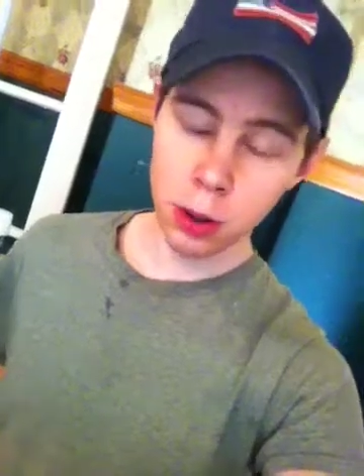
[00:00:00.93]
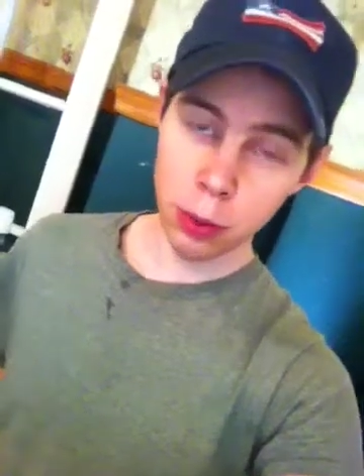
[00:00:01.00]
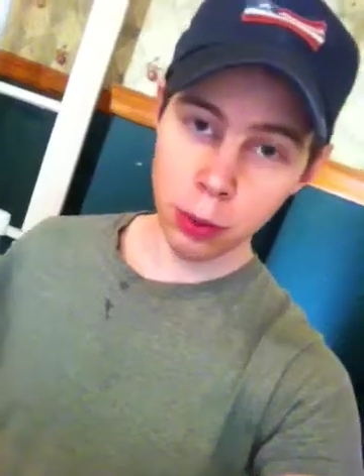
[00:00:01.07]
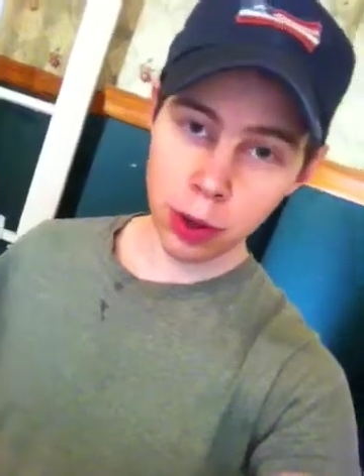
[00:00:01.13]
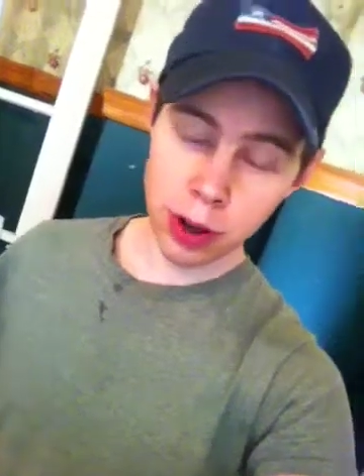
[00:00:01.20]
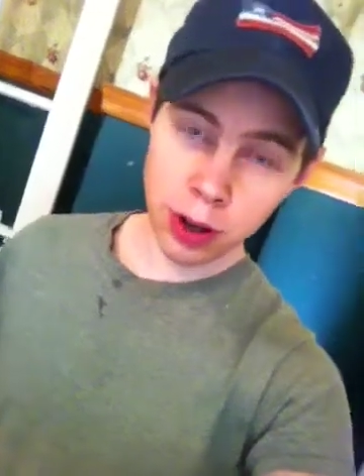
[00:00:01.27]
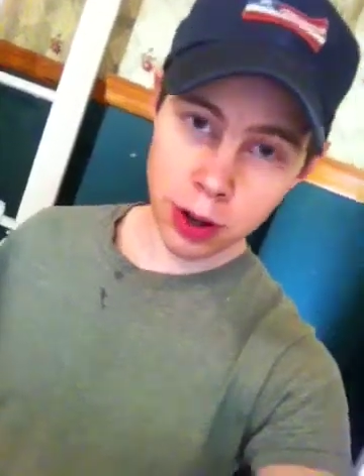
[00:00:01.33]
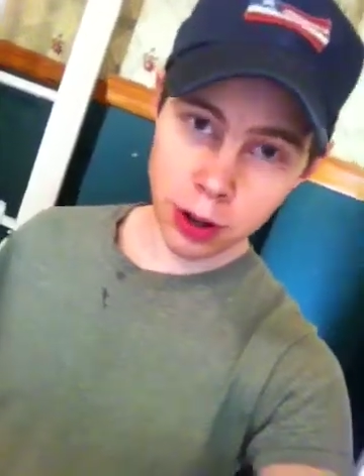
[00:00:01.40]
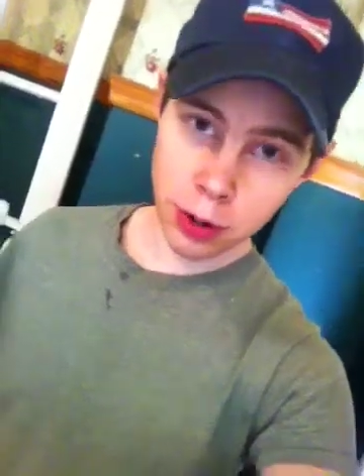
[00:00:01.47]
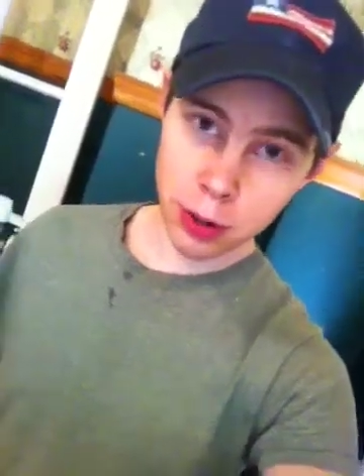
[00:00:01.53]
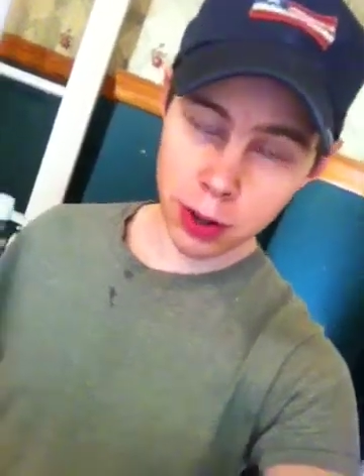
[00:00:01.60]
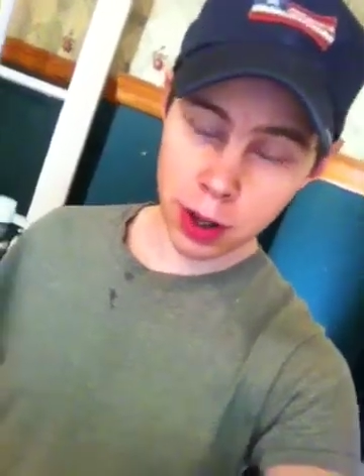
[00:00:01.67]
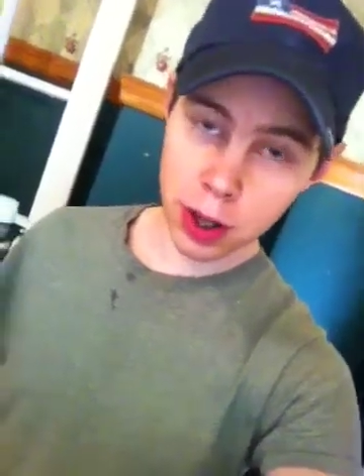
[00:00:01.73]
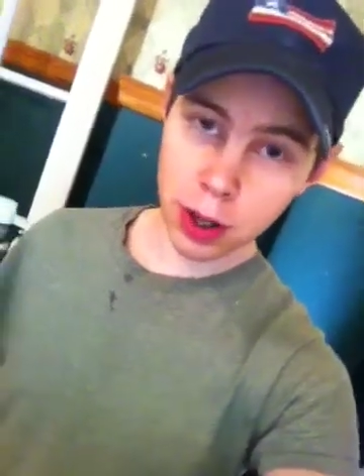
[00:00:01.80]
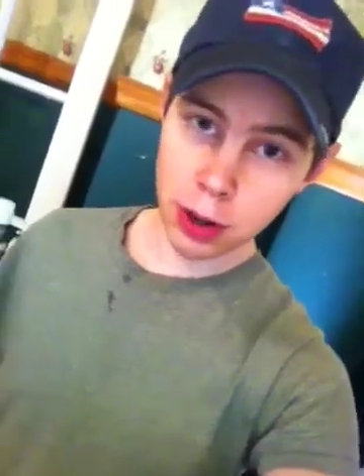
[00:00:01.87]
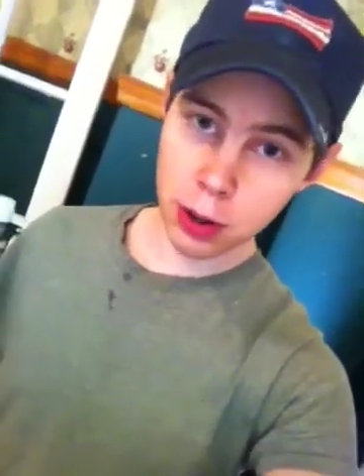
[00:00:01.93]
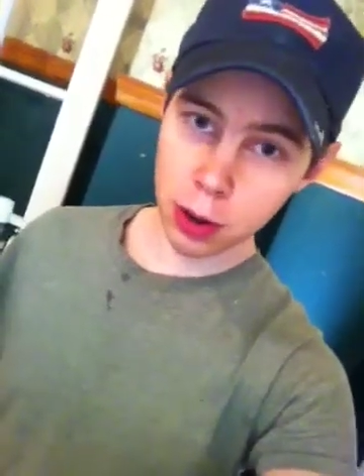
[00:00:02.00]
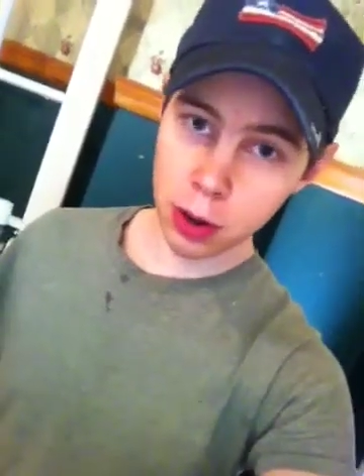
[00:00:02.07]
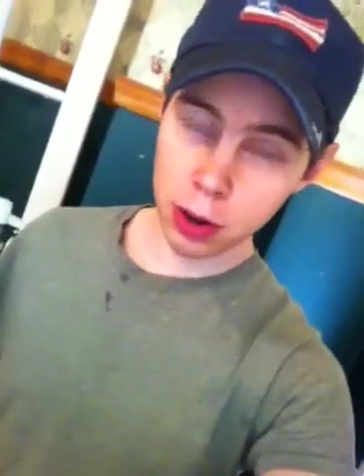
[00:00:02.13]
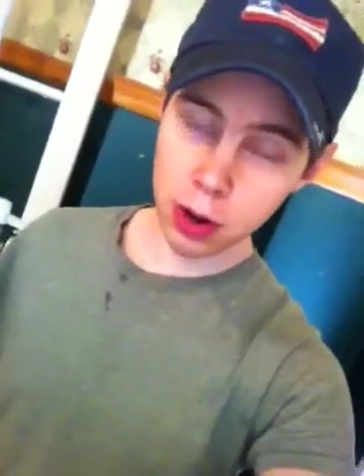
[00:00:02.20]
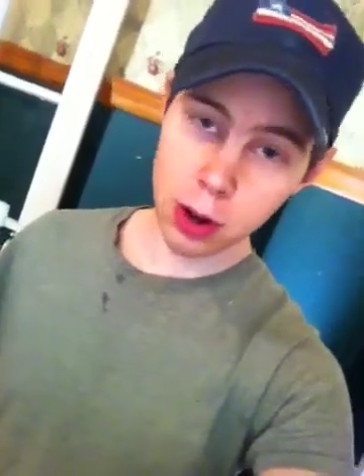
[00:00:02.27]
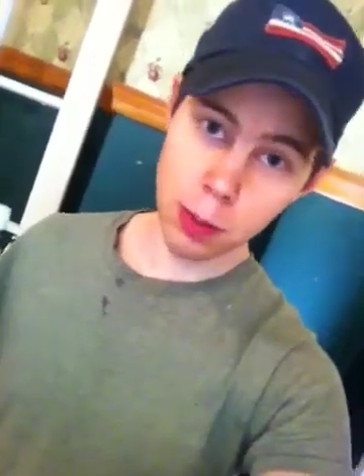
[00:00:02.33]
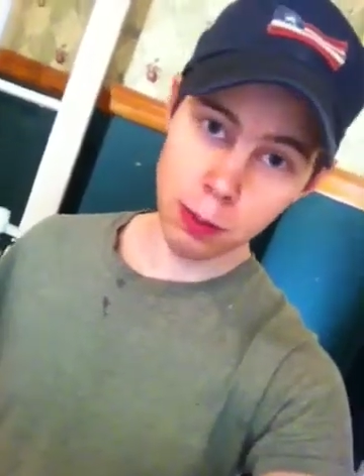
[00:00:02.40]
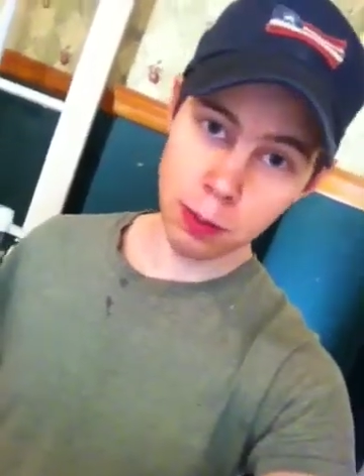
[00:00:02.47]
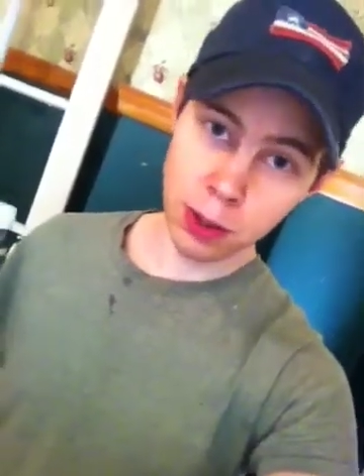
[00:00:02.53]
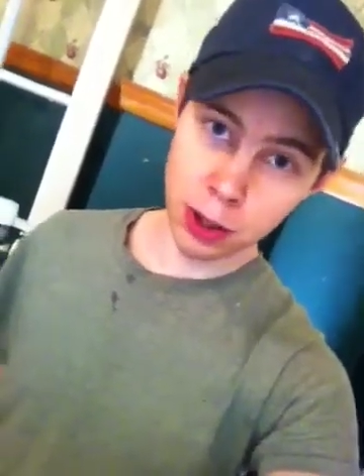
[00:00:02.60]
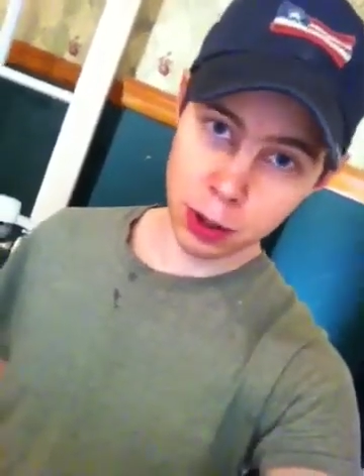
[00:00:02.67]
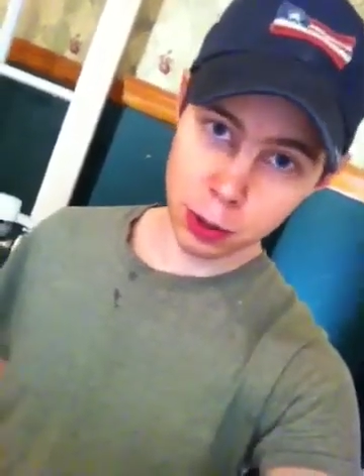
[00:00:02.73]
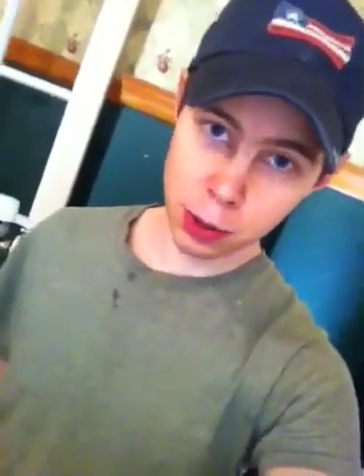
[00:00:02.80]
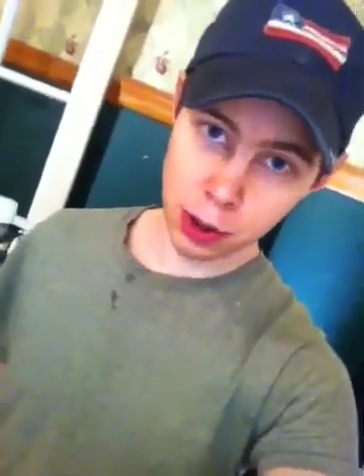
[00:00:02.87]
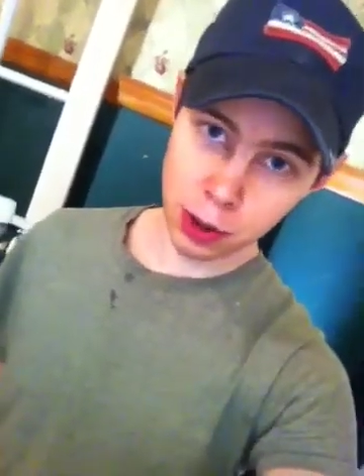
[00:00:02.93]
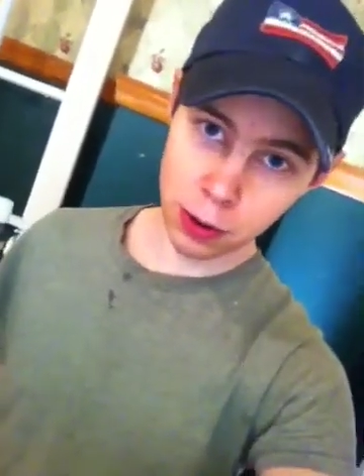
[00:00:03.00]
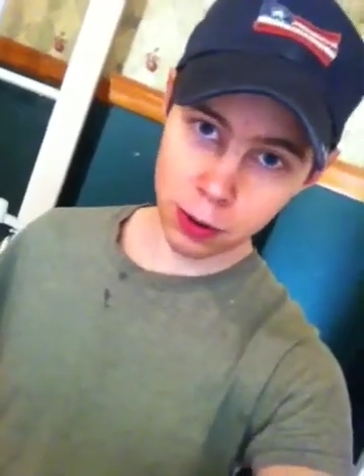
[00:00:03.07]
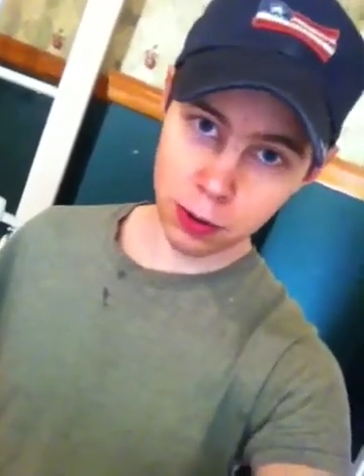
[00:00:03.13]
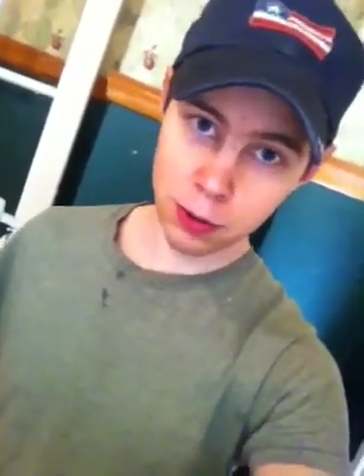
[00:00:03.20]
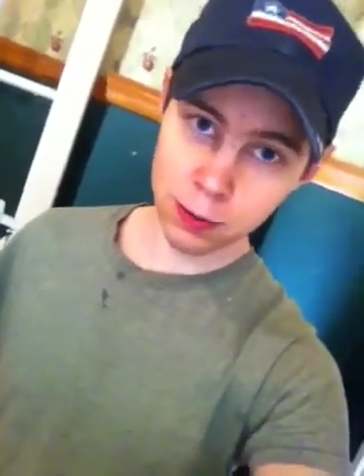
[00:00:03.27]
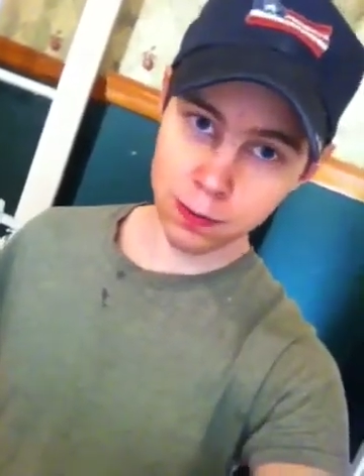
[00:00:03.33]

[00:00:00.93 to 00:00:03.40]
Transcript: where do you get your B12?